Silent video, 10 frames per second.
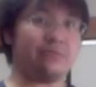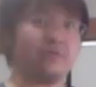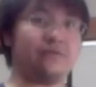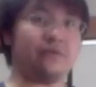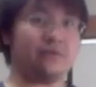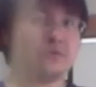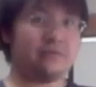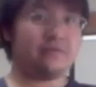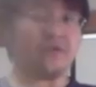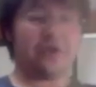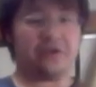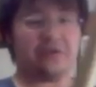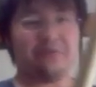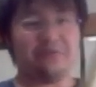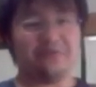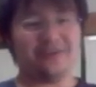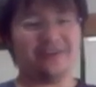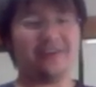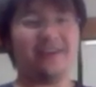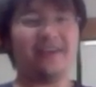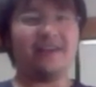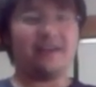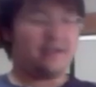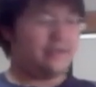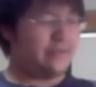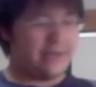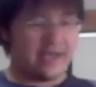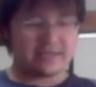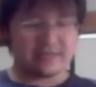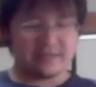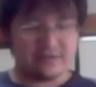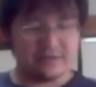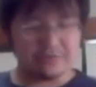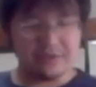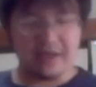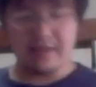for fighting. And in the past in Japan, that's